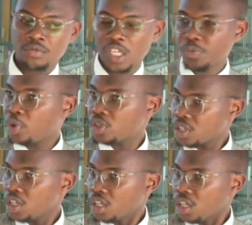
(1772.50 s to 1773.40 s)

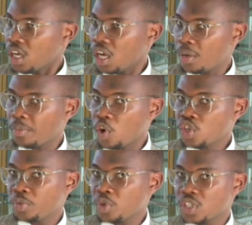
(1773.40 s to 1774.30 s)
transport
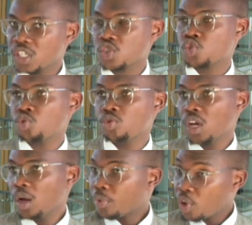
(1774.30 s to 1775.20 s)
contributors to
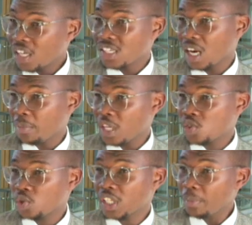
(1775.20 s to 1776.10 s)
products that are being
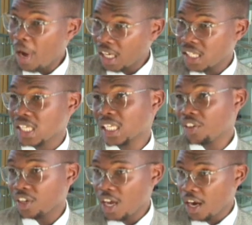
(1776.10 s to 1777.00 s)
sold in markets in
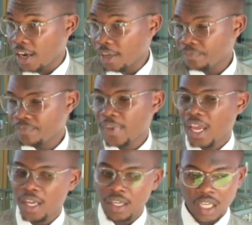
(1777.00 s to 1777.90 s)
Kirinyaga,
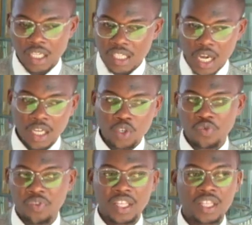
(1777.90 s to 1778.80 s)
and in turn you
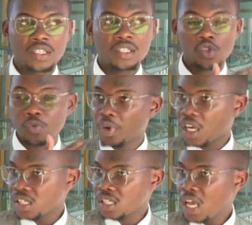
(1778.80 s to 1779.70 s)
find that those
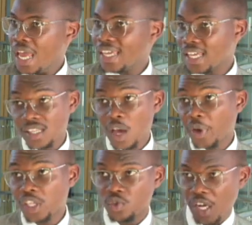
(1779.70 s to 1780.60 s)
products get their
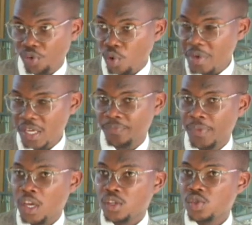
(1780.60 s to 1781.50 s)
way to Nairobi.
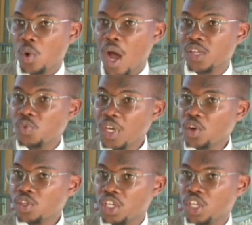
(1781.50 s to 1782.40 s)
So as we
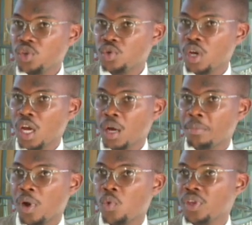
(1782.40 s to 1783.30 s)
continue
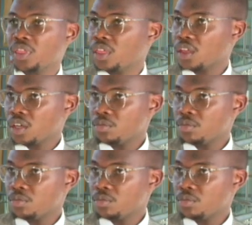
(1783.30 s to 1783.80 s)
with